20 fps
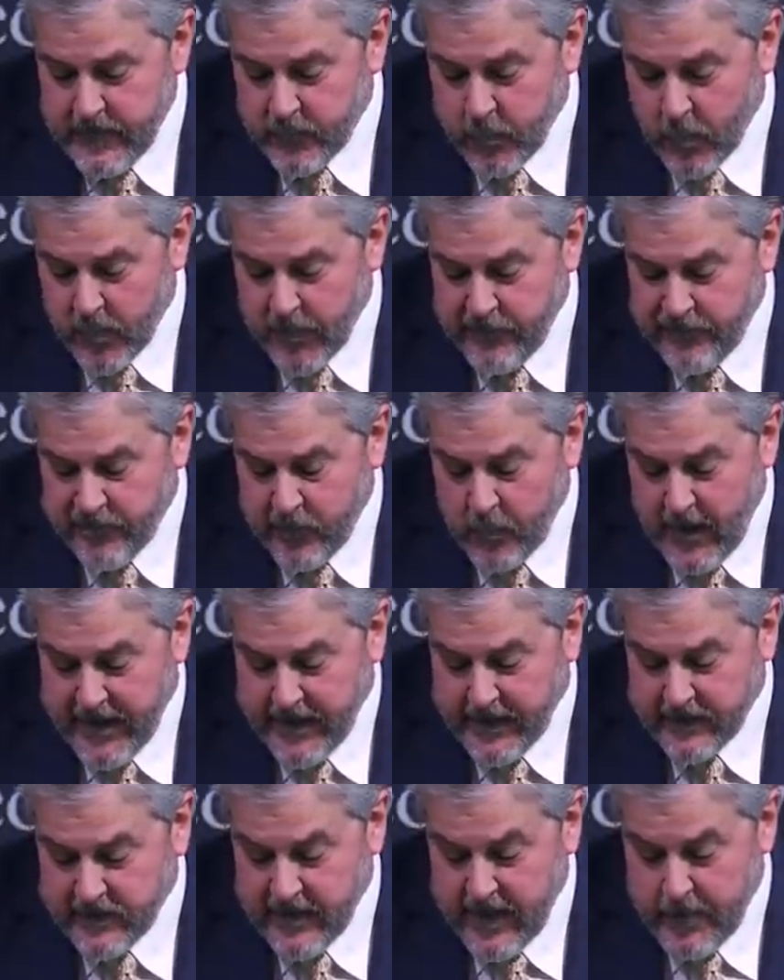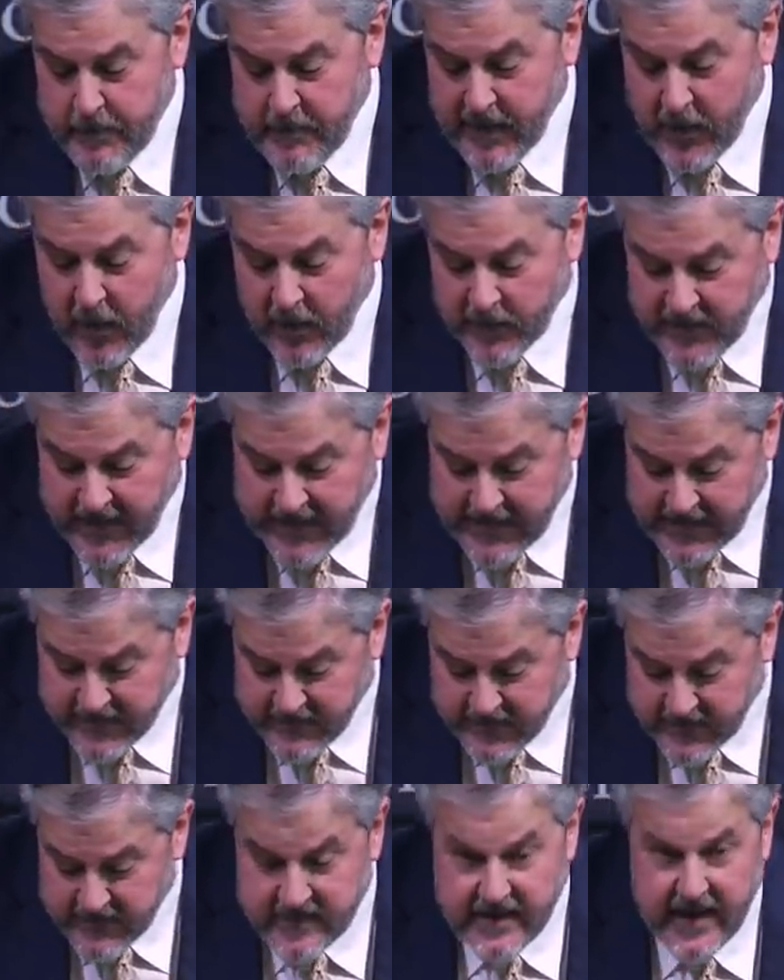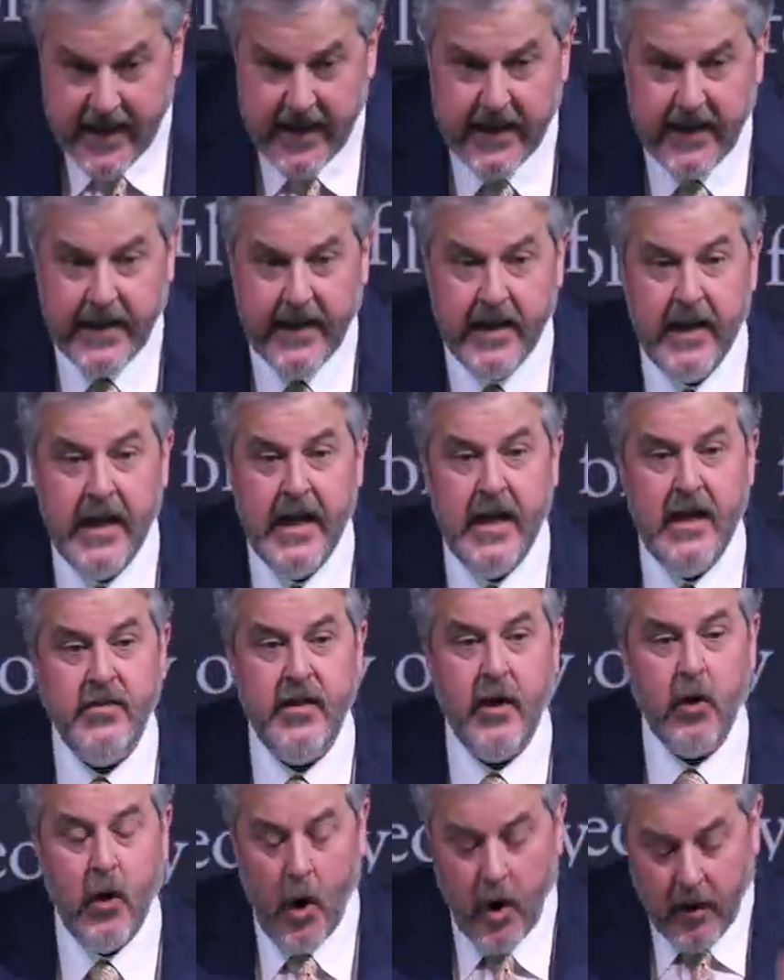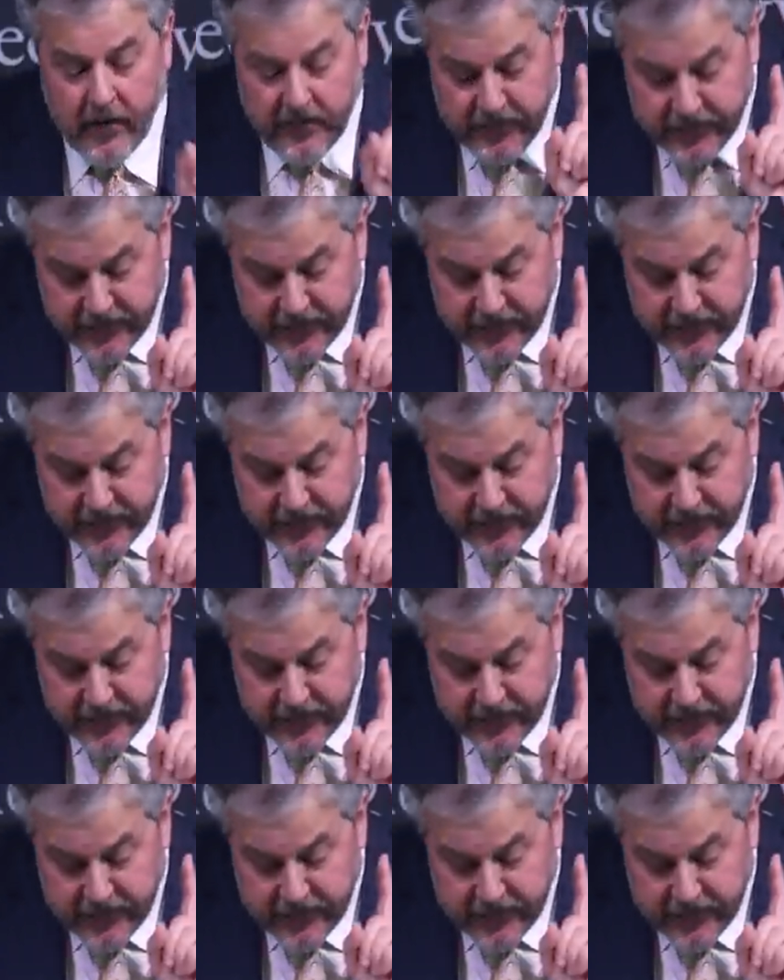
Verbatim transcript: This warning should wake us up because he doesn't say there are